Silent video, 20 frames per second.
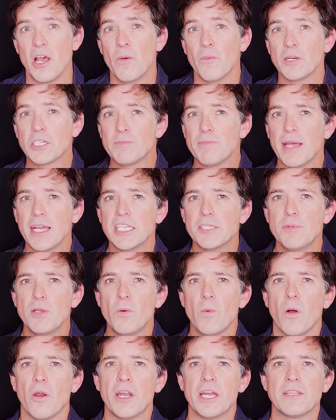which makes me
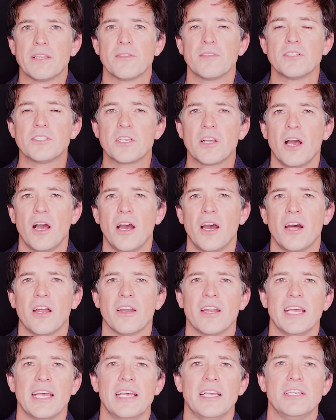worried that this
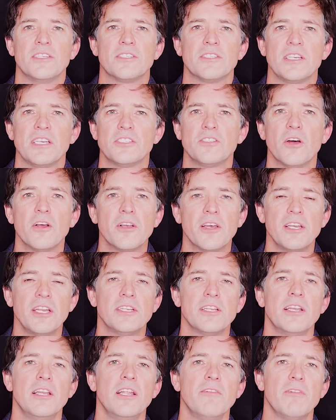car is not going to
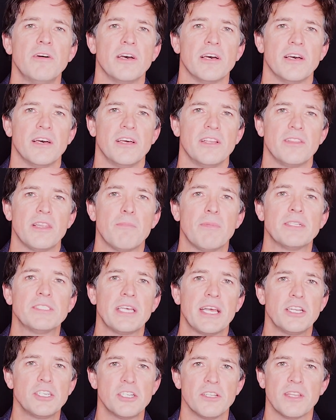deliver the
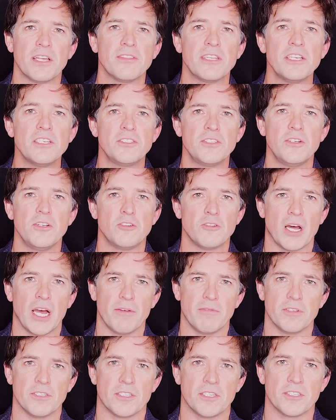potential that these two
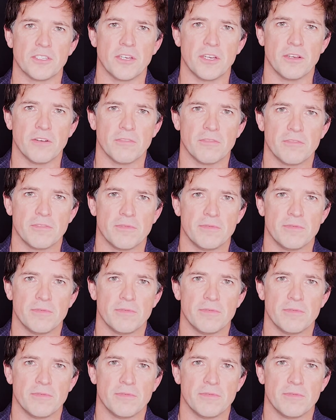drivers deserve.